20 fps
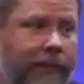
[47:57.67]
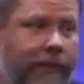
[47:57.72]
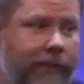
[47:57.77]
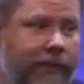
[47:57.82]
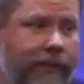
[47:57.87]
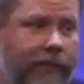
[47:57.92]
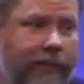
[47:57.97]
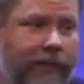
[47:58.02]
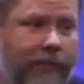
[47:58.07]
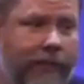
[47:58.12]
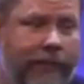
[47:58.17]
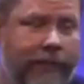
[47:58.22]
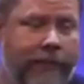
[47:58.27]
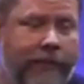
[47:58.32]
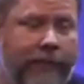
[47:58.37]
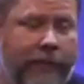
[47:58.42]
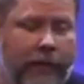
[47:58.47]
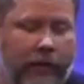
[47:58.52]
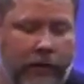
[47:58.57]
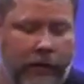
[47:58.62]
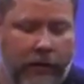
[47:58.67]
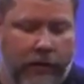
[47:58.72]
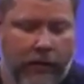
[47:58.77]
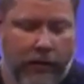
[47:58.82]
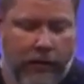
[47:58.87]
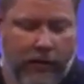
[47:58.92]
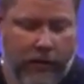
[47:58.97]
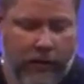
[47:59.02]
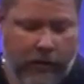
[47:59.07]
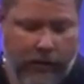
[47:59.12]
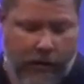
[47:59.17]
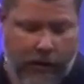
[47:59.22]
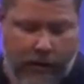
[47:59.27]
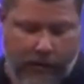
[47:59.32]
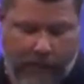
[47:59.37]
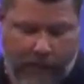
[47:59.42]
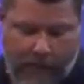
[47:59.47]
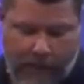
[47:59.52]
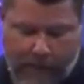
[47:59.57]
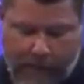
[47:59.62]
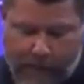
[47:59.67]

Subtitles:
Nothing is said.